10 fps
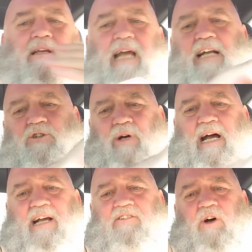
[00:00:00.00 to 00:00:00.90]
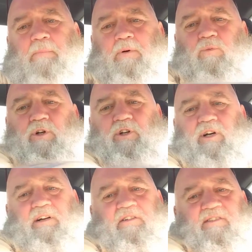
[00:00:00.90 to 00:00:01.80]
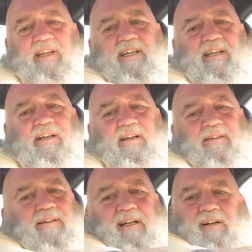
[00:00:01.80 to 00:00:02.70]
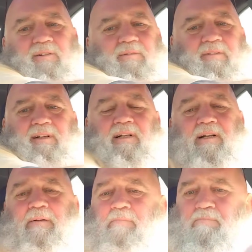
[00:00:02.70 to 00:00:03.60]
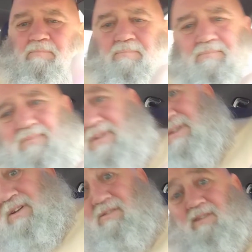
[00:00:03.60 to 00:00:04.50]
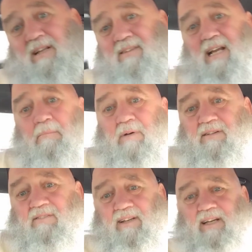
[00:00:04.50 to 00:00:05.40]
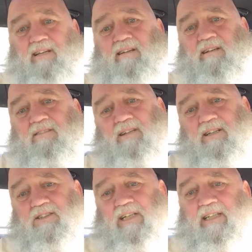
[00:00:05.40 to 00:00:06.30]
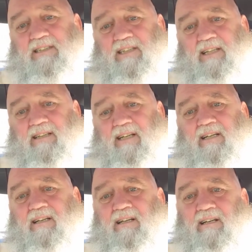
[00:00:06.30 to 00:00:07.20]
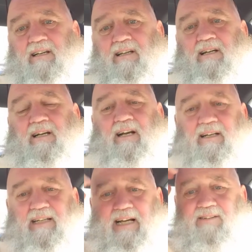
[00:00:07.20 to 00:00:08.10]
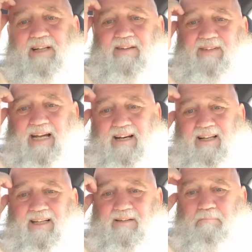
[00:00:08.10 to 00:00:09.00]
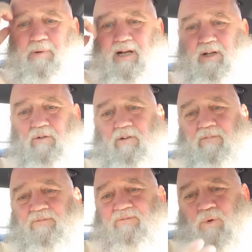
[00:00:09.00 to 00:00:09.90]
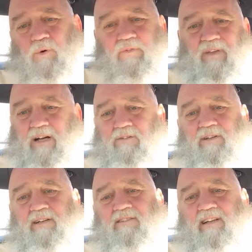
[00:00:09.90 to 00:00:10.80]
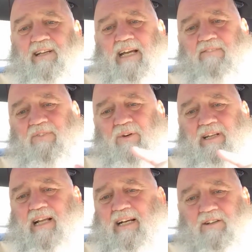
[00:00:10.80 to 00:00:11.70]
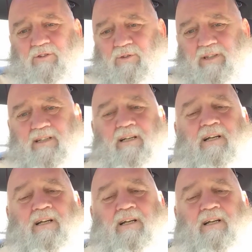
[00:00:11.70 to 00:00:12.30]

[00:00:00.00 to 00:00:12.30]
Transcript: got your eyes open where you're going to see, you know, there's nothing I'm going to say that's going to change anything. And you guys, I've got like probably over 4,000. It says I have 3,900.